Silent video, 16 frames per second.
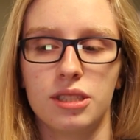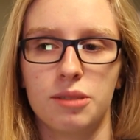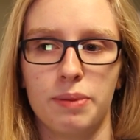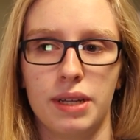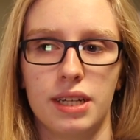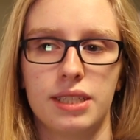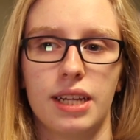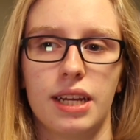
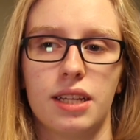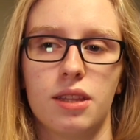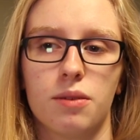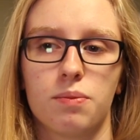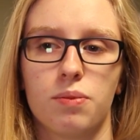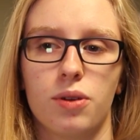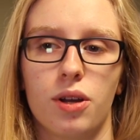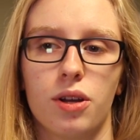influenced me to take
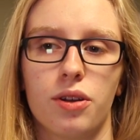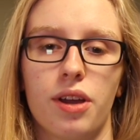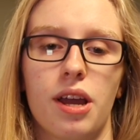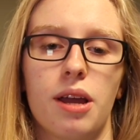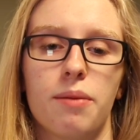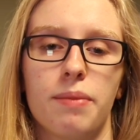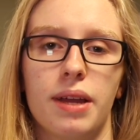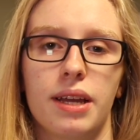the
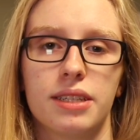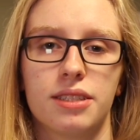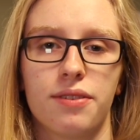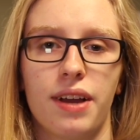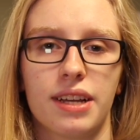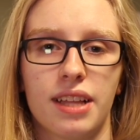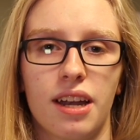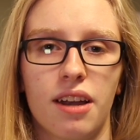program is the
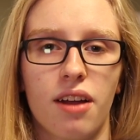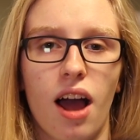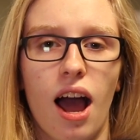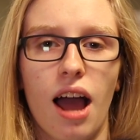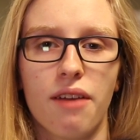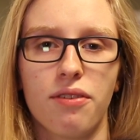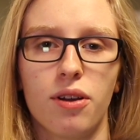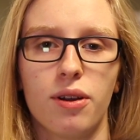fact that
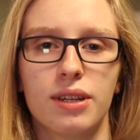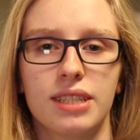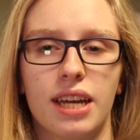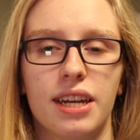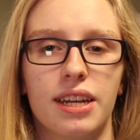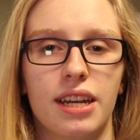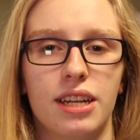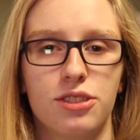I've always
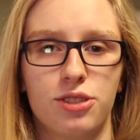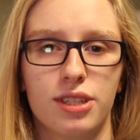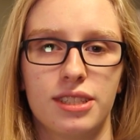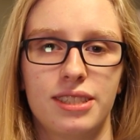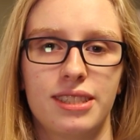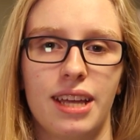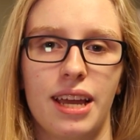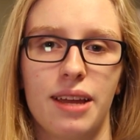had an
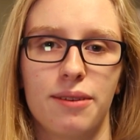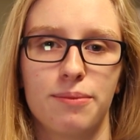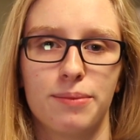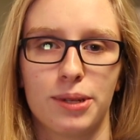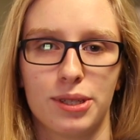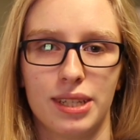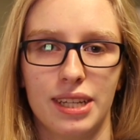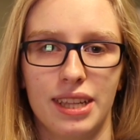interest in
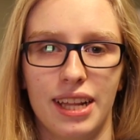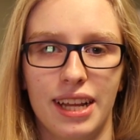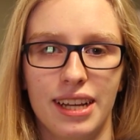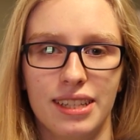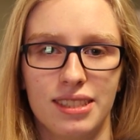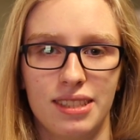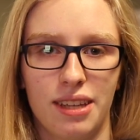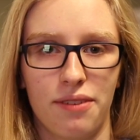building
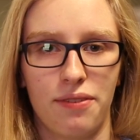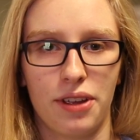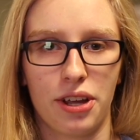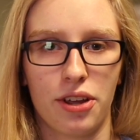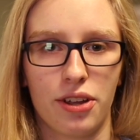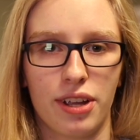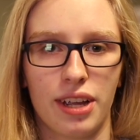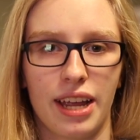things and
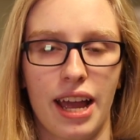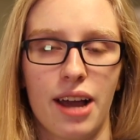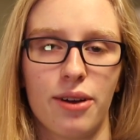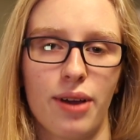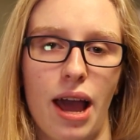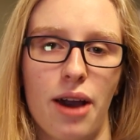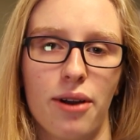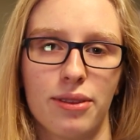figuring
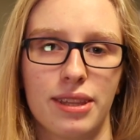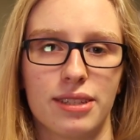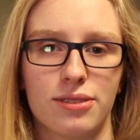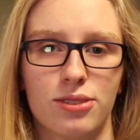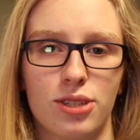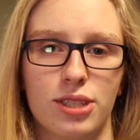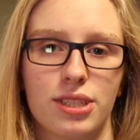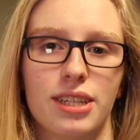out how
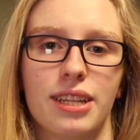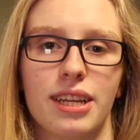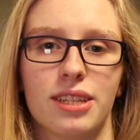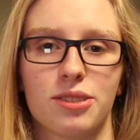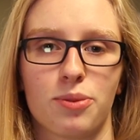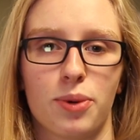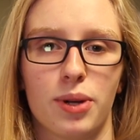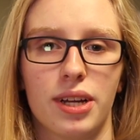certain
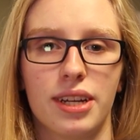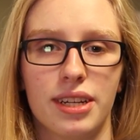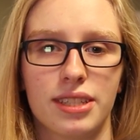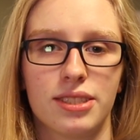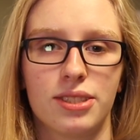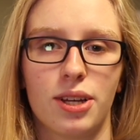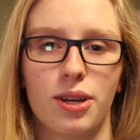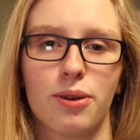things work,
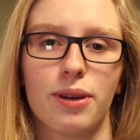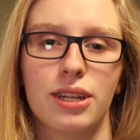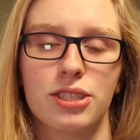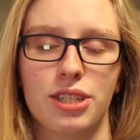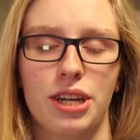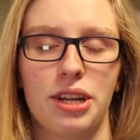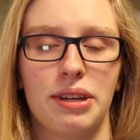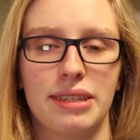so
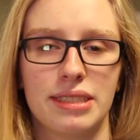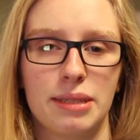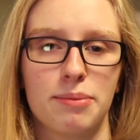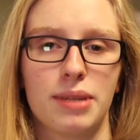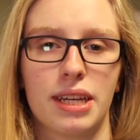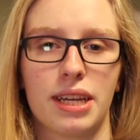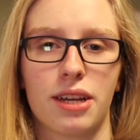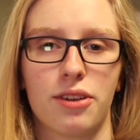engineering
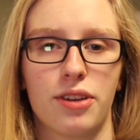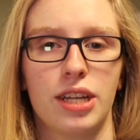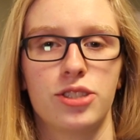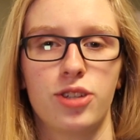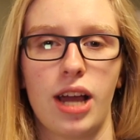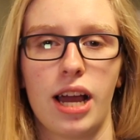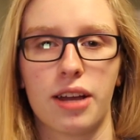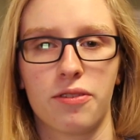seemed like a
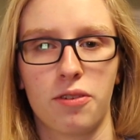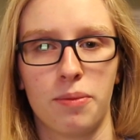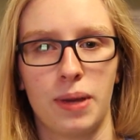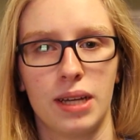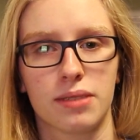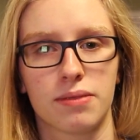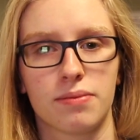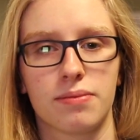great track for me.